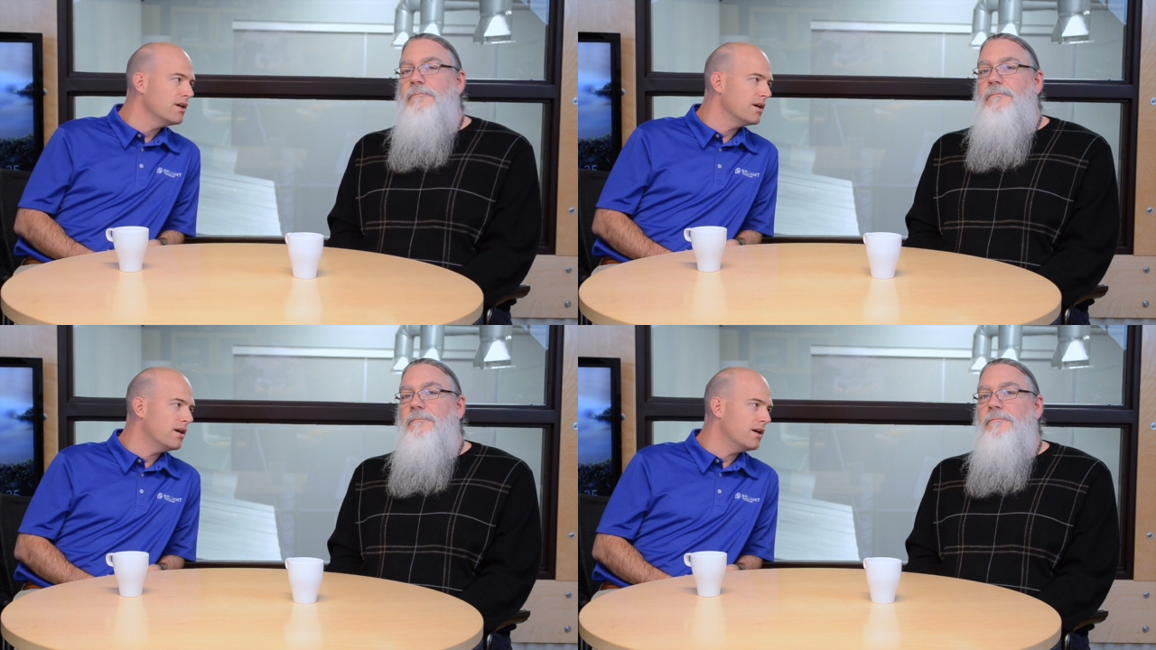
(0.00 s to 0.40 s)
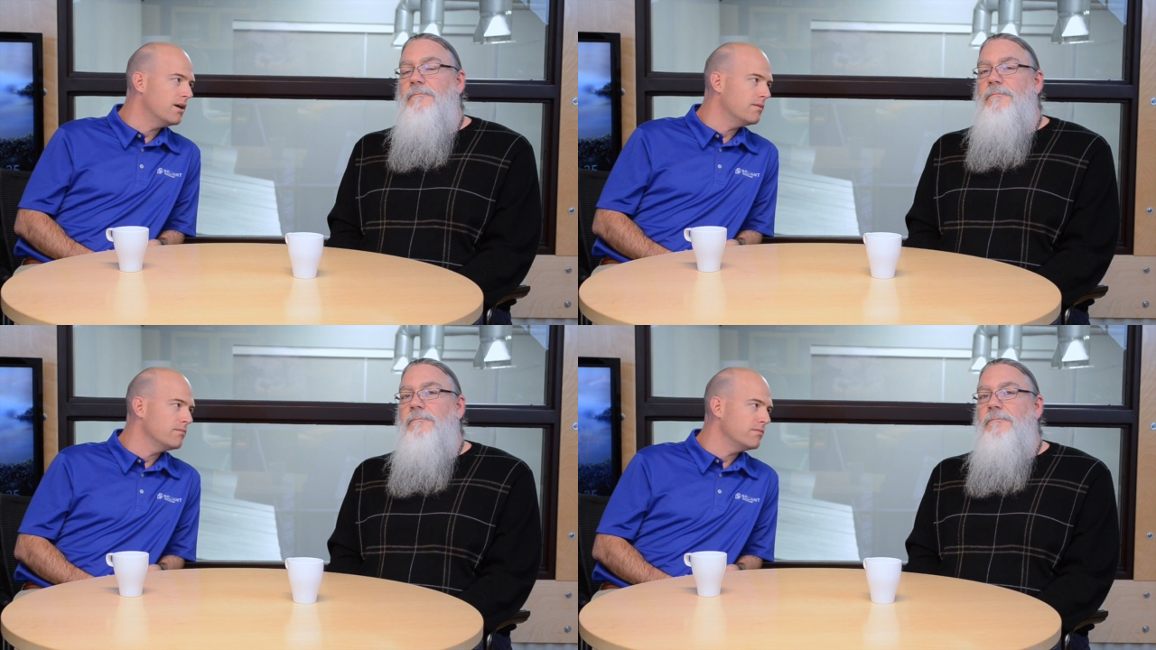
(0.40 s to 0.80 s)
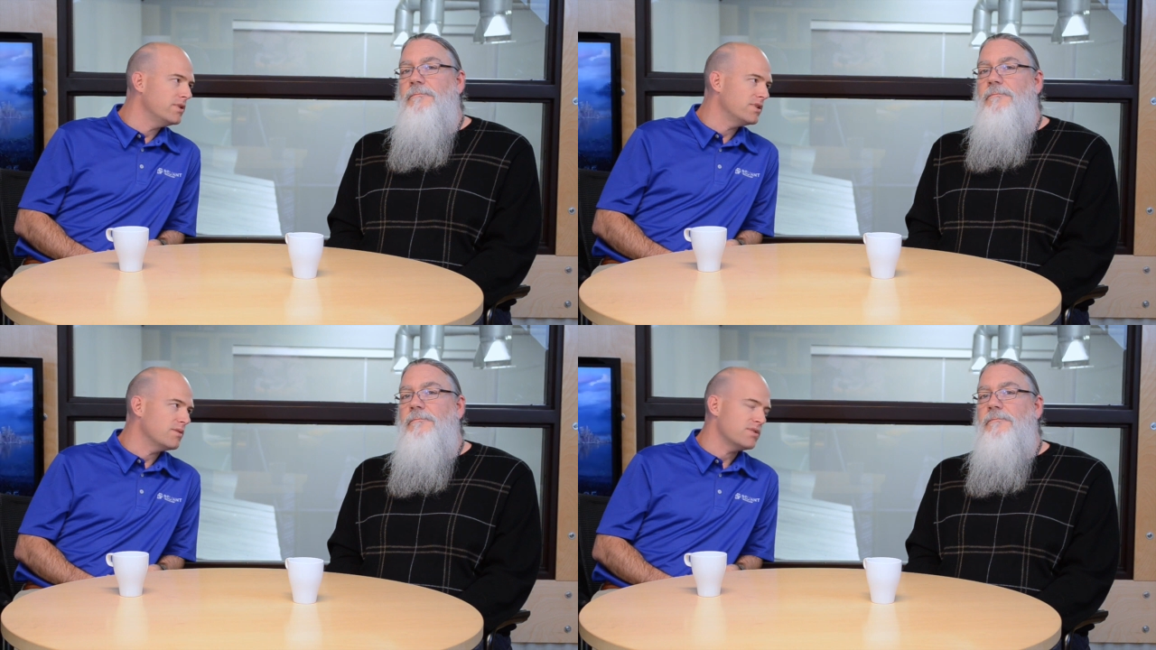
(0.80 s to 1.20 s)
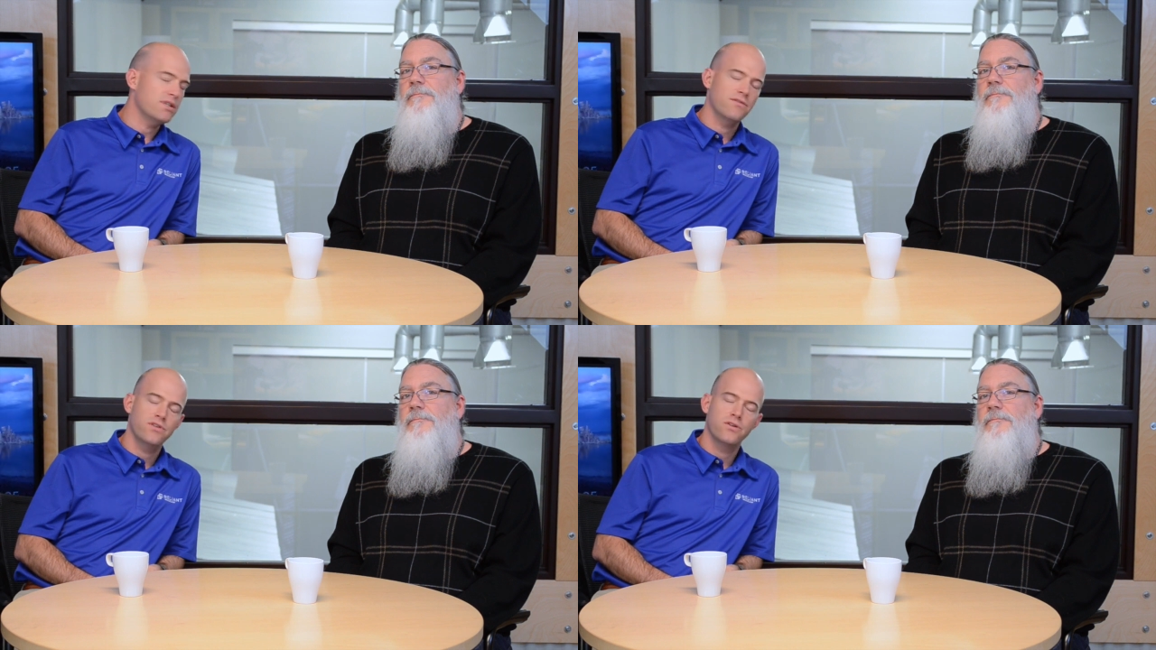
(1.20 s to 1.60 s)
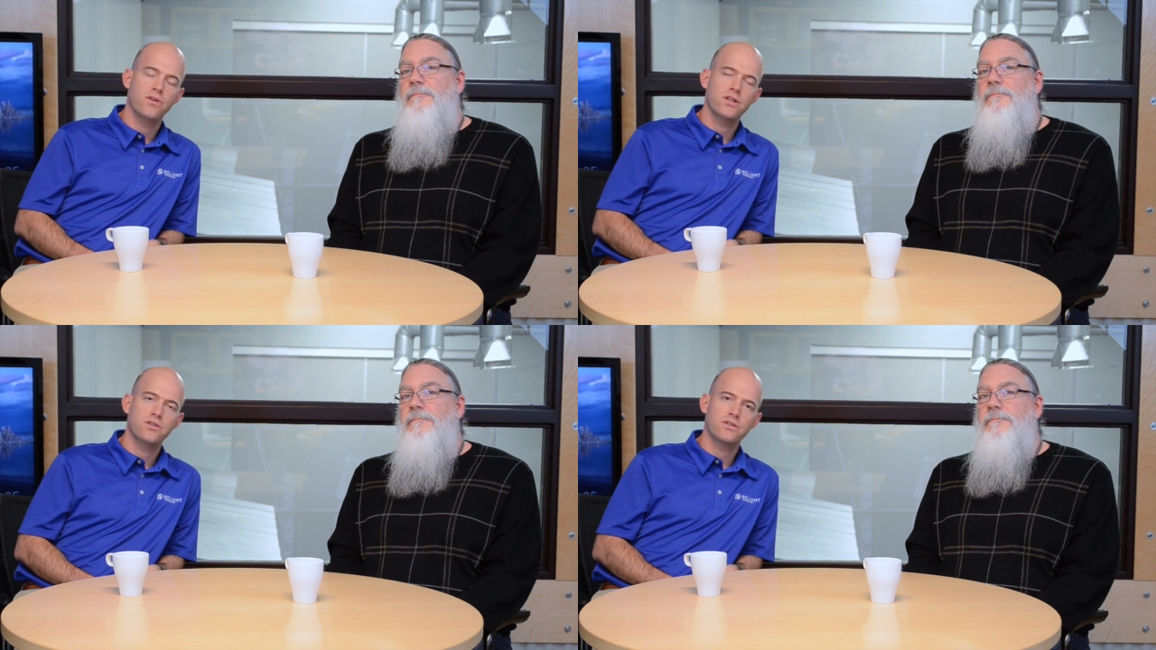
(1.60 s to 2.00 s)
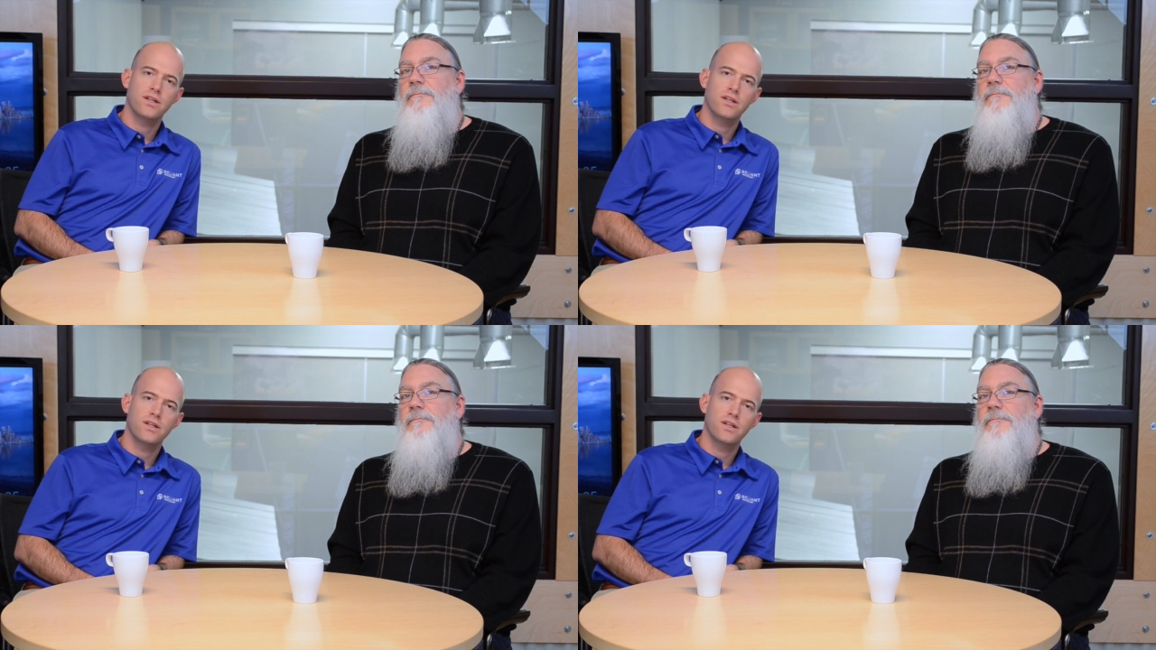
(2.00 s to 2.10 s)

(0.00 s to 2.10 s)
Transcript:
Speaker 1: uh, these E M C configurations.